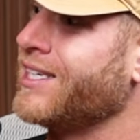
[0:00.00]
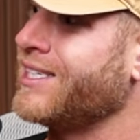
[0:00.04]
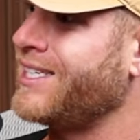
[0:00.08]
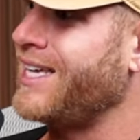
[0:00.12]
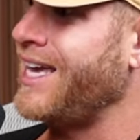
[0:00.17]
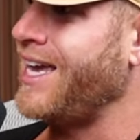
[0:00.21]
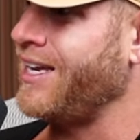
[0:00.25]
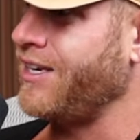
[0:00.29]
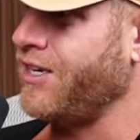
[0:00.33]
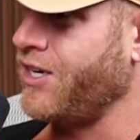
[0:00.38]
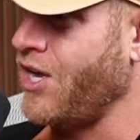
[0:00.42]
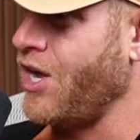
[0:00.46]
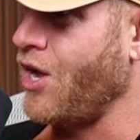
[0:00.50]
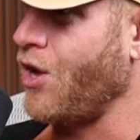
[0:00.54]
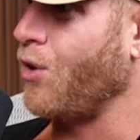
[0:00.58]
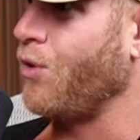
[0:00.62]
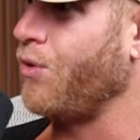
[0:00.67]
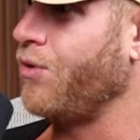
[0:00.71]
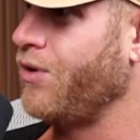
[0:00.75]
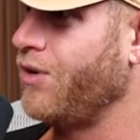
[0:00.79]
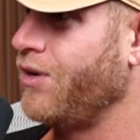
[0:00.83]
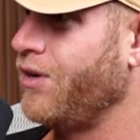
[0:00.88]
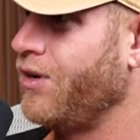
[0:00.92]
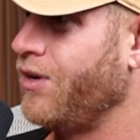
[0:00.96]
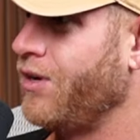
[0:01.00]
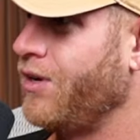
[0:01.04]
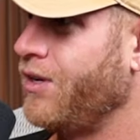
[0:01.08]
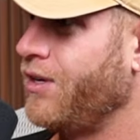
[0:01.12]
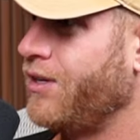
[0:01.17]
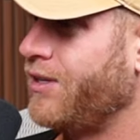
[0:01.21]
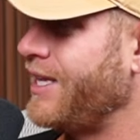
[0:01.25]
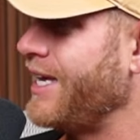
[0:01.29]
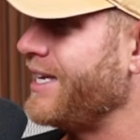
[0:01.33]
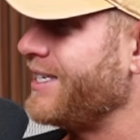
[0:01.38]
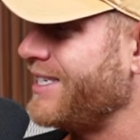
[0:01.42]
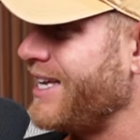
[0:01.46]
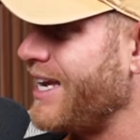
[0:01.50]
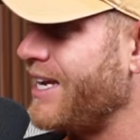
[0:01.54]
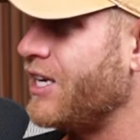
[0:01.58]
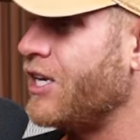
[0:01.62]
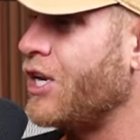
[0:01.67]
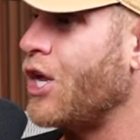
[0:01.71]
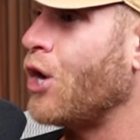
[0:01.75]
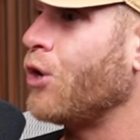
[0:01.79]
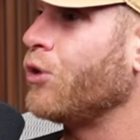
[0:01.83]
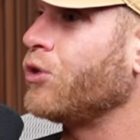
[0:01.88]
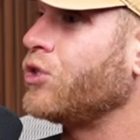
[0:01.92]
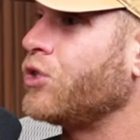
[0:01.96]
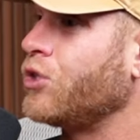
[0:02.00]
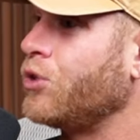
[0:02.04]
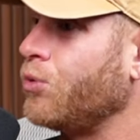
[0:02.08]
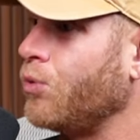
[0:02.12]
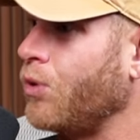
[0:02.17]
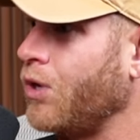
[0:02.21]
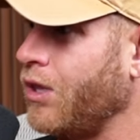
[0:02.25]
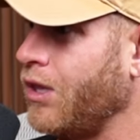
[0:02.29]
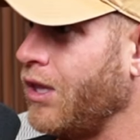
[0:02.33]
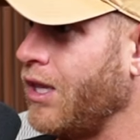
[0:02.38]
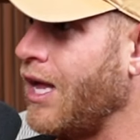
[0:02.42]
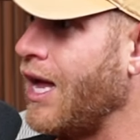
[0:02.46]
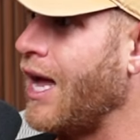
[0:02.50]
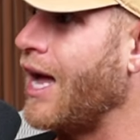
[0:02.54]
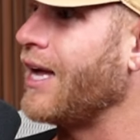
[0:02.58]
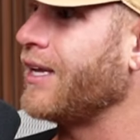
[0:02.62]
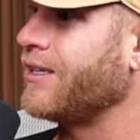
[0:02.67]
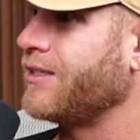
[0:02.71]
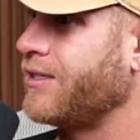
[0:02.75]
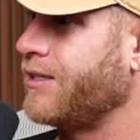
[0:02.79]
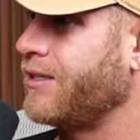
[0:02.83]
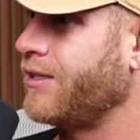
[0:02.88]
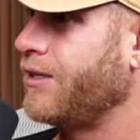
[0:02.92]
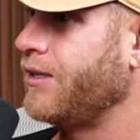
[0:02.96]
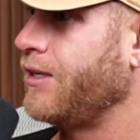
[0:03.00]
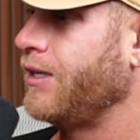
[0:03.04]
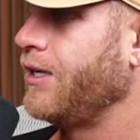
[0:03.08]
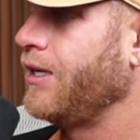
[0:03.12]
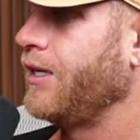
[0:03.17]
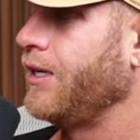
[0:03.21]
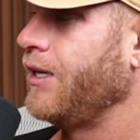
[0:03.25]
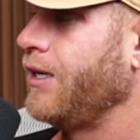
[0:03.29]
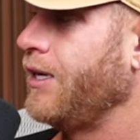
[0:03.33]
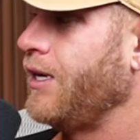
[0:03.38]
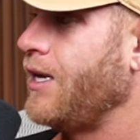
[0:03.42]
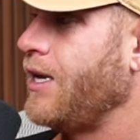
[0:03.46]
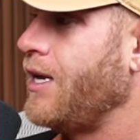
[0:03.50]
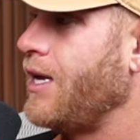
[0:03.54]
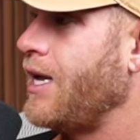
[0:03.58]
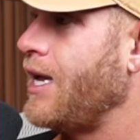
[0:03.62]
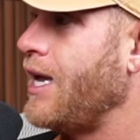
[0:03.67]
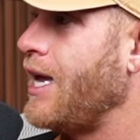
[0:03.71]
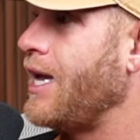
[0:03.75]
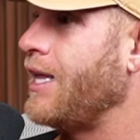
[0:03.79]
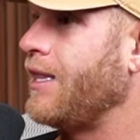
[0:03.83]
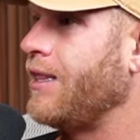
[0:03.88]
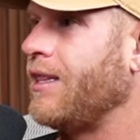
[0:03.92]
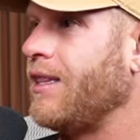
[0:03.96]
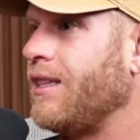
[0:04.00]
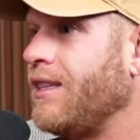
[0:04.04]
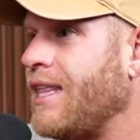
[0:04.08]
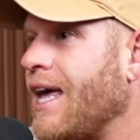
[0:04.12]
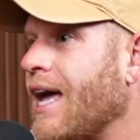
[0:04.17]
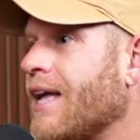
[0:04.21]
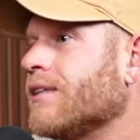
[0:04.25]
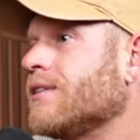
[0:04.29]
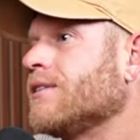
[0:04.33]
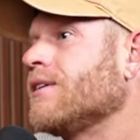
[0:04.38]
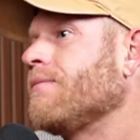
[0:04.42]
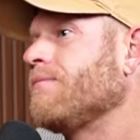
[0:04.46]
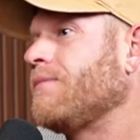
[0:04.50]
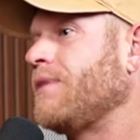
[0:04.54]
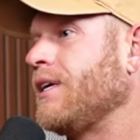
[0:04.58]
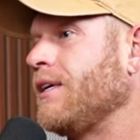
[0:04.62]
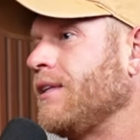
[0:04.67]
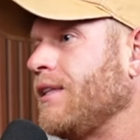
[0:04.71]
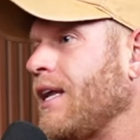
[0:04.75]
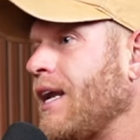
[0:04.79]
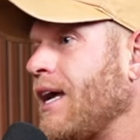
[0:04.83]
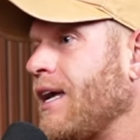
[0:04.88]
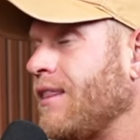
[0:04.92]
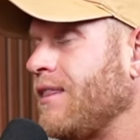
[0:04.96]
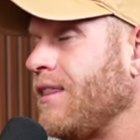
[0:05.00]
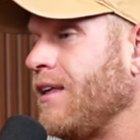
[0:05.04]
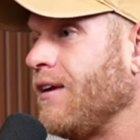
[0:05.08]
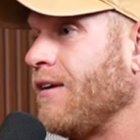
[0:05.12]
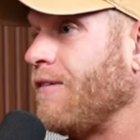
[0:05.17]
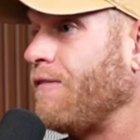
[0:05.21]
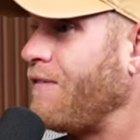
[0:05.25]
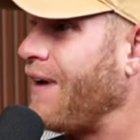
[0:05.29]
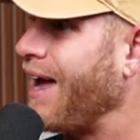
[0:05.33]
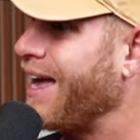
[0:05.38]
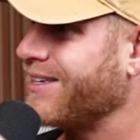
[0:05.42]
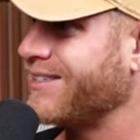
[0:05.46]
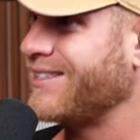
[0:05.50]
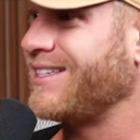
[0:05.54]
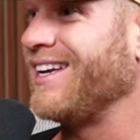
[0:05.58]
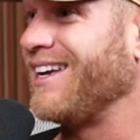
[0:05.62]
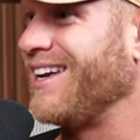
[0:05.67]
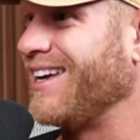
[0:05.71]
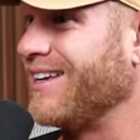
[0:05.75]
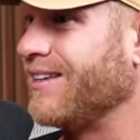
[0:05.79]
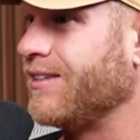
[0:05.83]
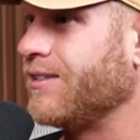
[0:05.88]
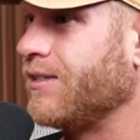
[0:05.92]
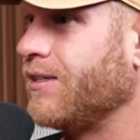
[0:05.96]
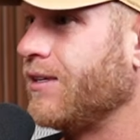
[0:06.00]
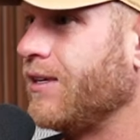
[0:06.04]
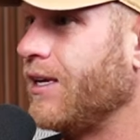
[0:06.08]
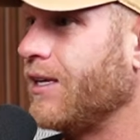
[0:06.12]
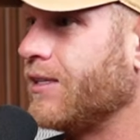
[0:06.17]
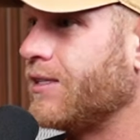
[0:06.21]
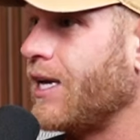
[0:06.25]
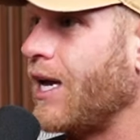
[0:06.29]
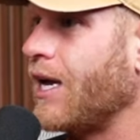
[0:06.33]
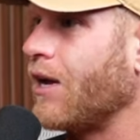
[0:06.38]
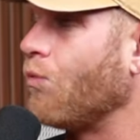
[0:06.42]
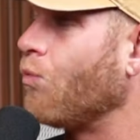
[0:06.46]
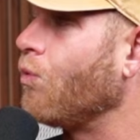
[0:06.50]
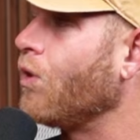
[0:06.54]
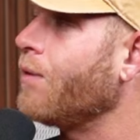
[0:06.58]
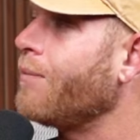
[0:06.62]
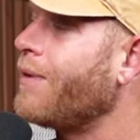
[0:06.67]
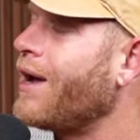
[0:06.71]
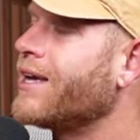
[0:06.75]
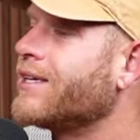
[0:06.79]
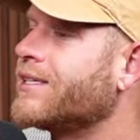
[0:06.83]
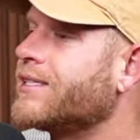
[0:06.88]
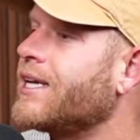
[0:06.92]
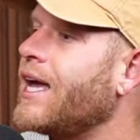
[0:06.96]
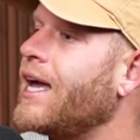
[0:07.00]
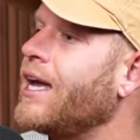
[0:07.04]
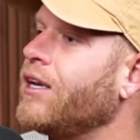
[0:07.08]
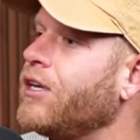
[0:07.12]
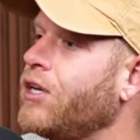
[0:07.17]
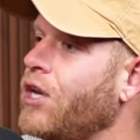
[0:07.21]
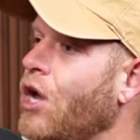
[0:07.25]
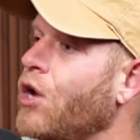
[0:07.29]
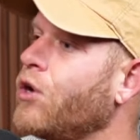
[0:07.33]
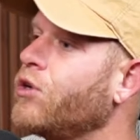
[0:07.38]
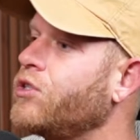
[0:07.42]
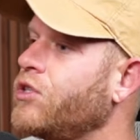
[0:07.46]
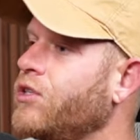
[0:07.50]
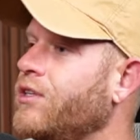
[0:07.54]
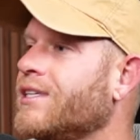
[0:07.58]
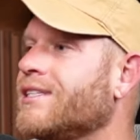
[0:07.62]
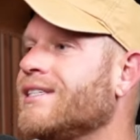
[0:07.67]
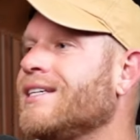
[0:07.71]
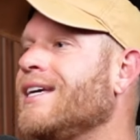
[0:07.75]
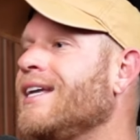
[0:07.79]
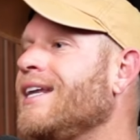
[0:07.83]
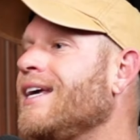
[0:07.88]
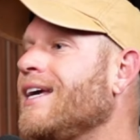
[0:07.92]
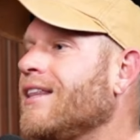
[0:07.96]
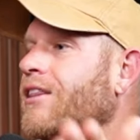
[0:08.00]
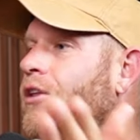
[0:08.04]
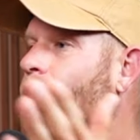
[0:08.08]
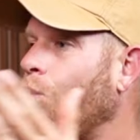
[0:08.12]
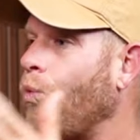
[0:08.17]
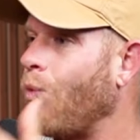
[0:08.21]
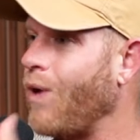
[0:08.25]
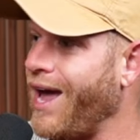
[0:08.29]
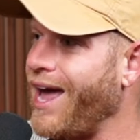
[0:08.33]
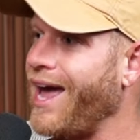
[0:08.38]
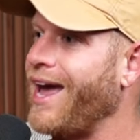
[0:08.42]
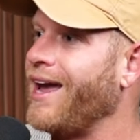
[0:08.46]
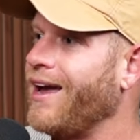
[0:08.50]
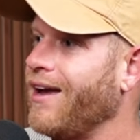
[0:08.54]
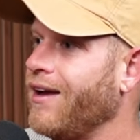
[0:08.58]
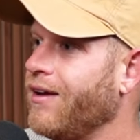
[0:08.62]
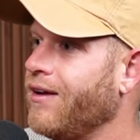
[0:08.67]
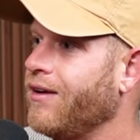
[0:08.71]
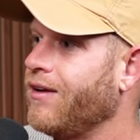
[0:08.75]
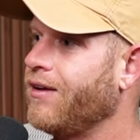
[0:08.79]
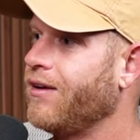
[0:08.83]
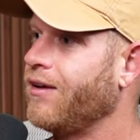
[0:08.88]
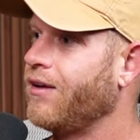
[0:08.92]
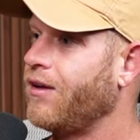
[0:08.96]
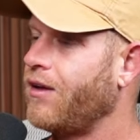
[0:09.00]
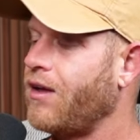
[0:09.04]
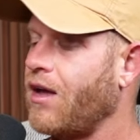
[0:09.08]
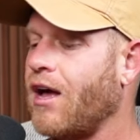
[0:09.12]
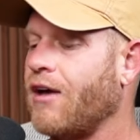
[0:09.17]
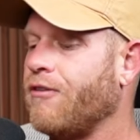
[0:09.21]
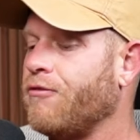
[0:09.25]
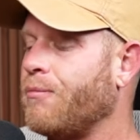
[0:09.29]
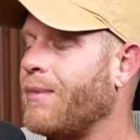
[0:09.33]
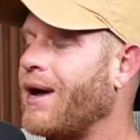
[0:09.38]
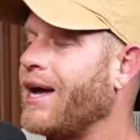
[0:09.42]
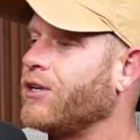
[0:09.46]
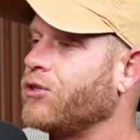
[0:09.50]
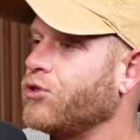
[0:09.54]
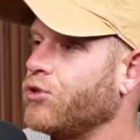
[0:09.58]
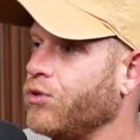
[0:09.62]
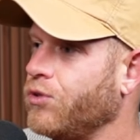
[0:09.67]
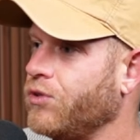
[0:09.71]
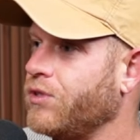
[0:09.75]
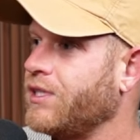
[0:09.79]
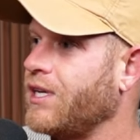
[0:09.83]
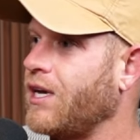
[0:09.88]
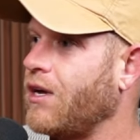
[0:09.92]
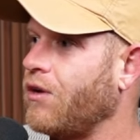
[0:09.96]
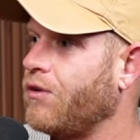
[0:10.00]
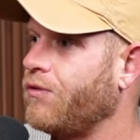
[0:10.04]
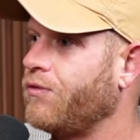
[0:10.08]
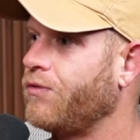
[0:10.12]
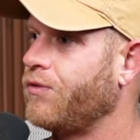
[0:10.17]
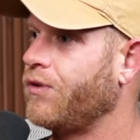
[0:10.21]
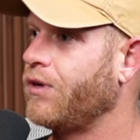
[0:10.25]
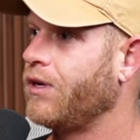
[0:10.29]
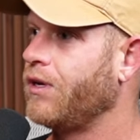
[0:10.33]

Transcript: saying no. Mm-hmm. They say no to a lot and that's something that I think fasting is. It's like, what am I saying no to that's getting in the way yeah. of my true self?